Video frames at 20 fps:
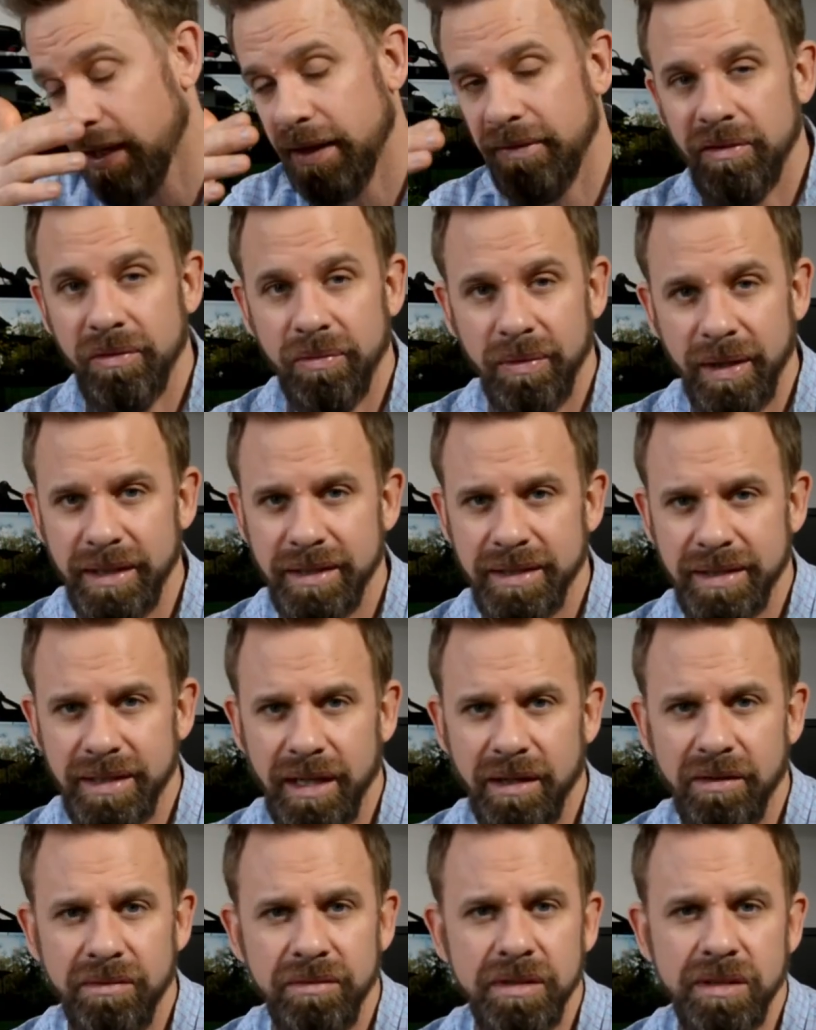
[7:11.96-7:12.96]
have great
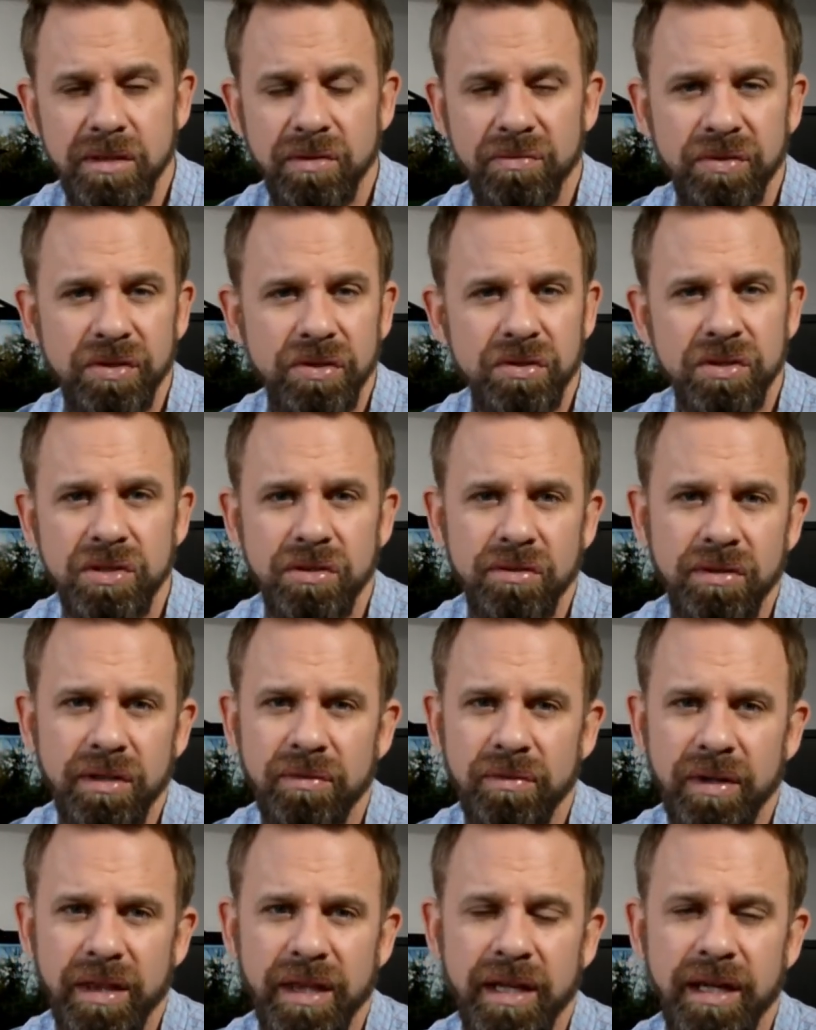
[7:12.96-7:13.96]
sound, so when you're
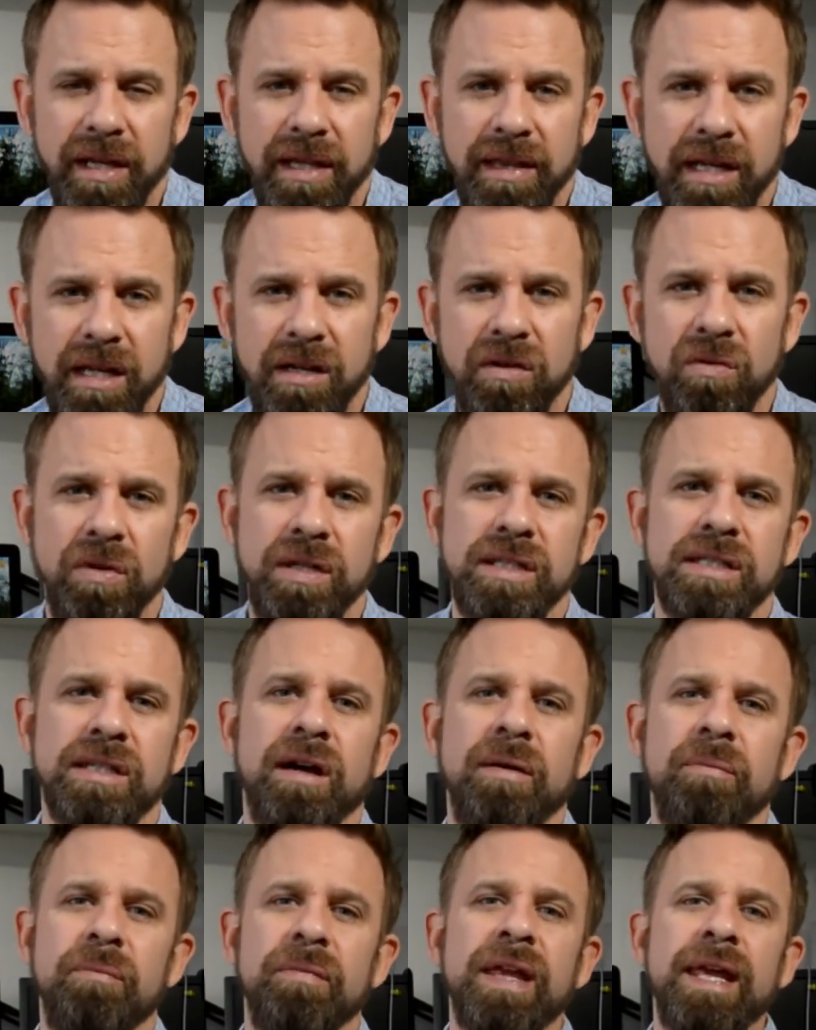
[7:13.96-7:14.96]
shooting with it and that noise
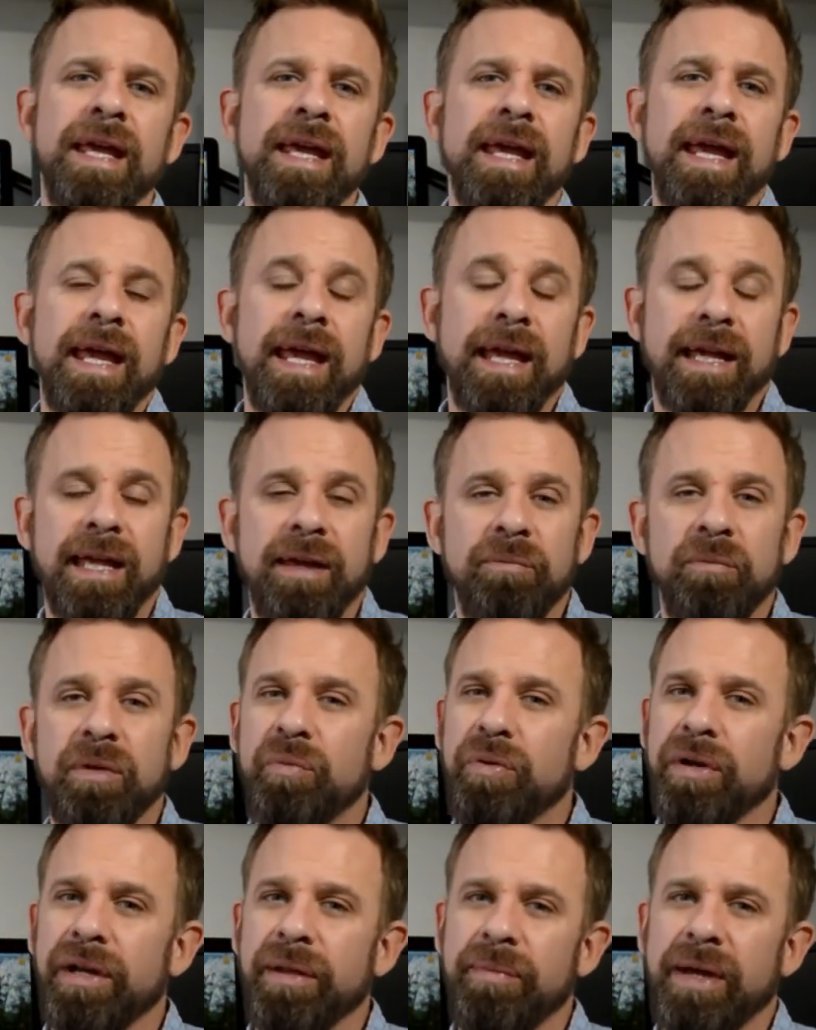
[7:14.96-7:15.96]
hum, it can be
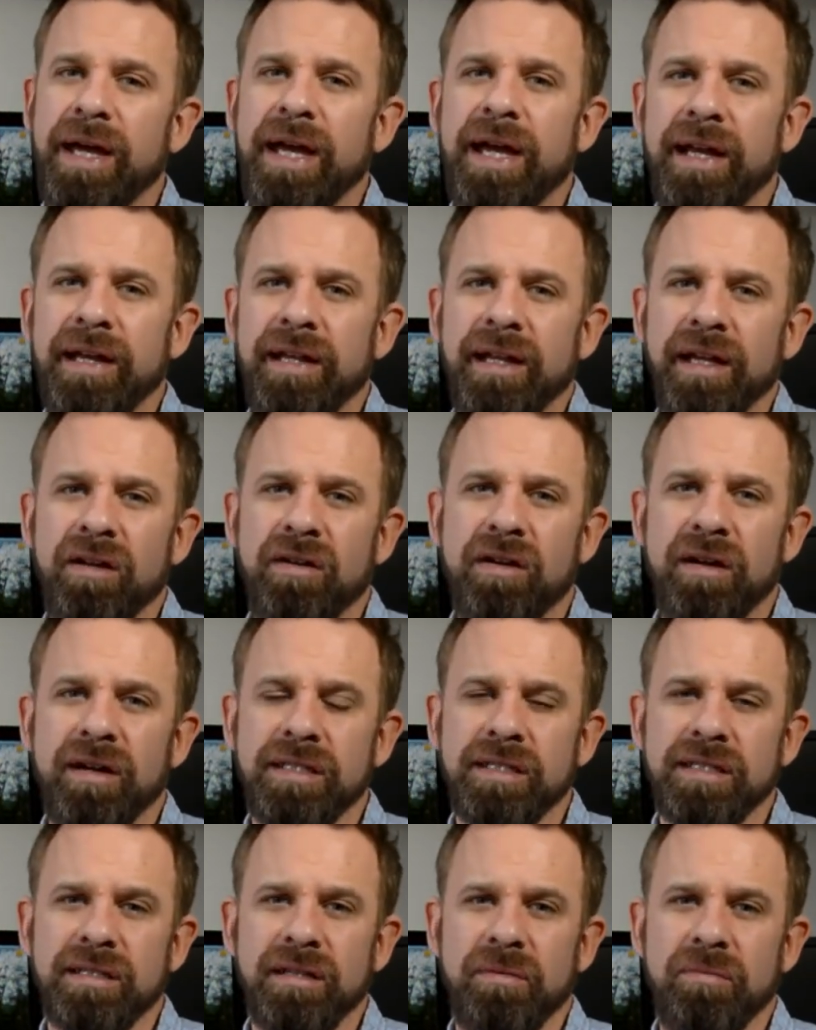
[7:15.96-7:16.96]
pretty bad and
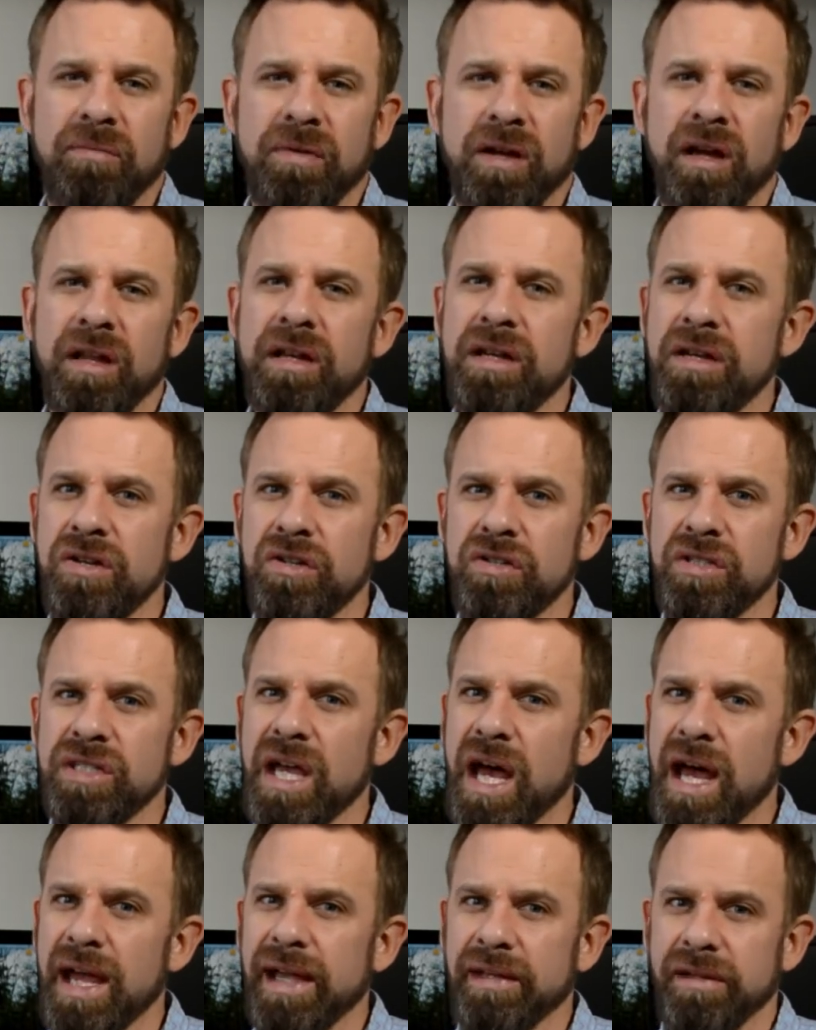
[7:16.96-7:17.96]
cause some
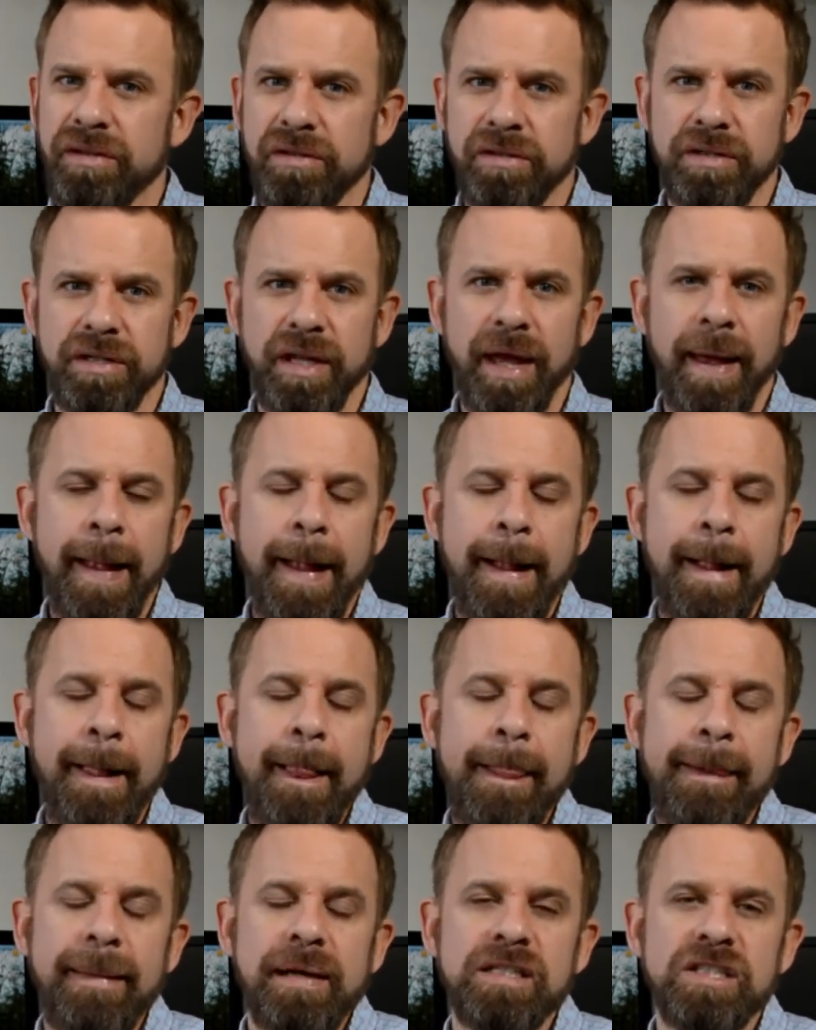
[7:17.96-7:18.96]
undesired
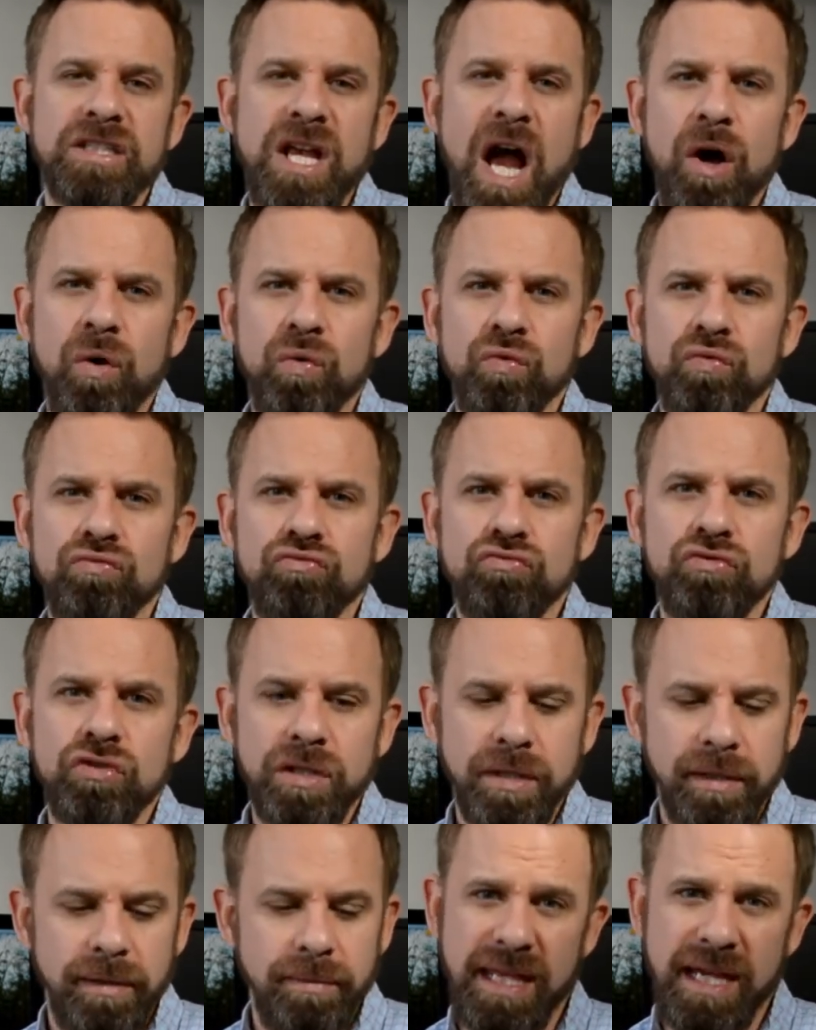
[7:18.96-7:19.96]
sounds.